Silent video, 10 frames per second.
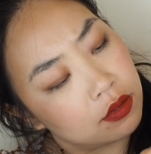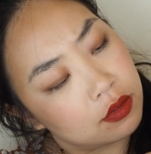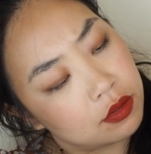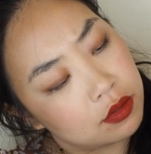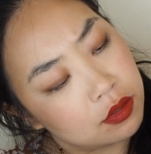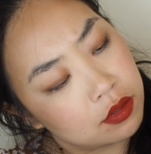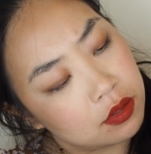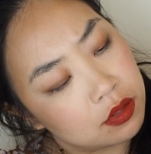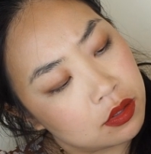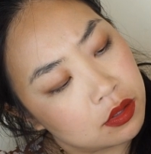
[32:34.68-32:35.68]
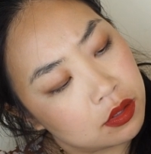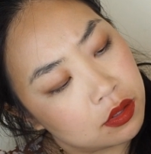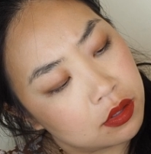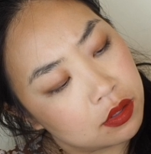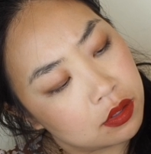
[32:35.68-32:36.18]

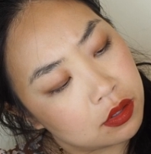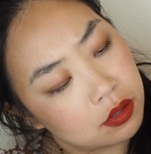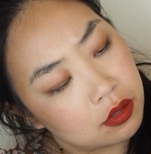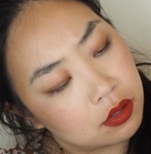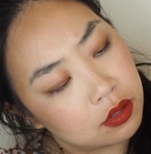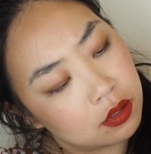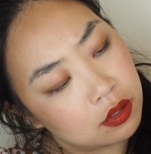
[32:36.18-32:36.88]
[no speech]